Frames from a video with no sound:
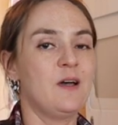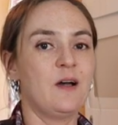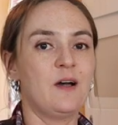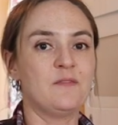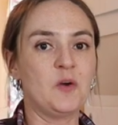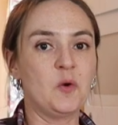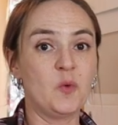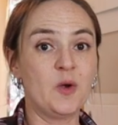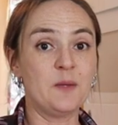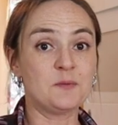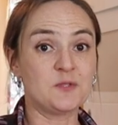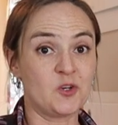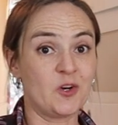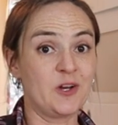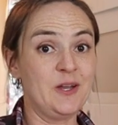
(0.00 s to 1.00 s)
of a
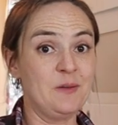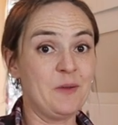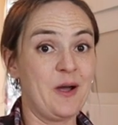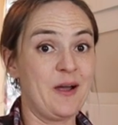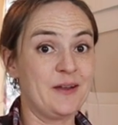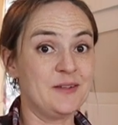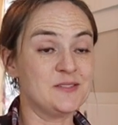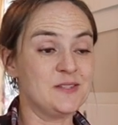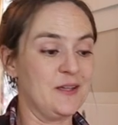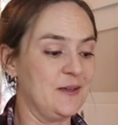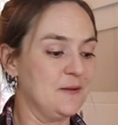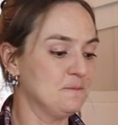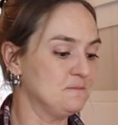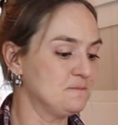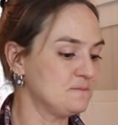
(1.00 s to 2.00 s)
whipped cream
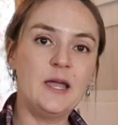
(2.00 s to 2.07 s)
icing.